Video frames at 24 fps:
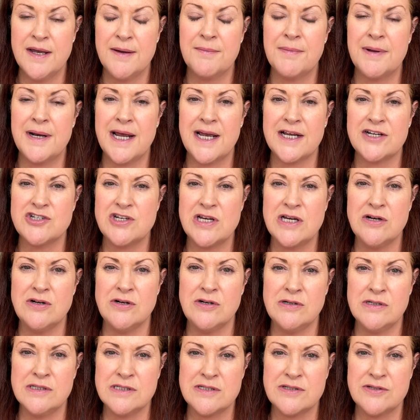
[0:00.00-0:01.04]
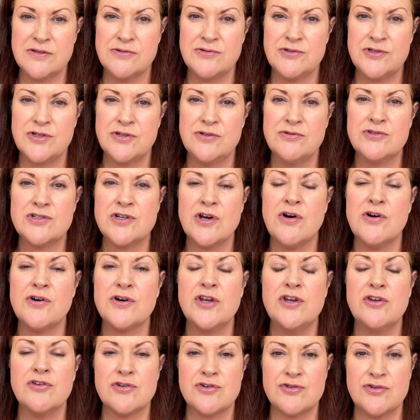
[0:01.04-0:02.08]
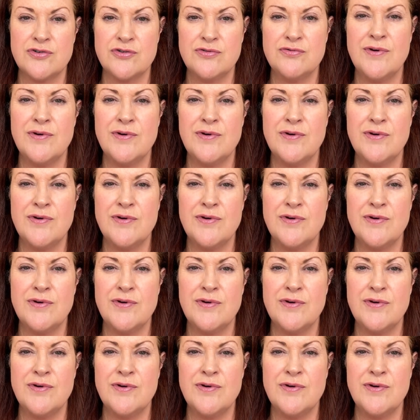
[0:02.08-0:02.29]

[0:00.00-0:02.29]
but actually also to talk you through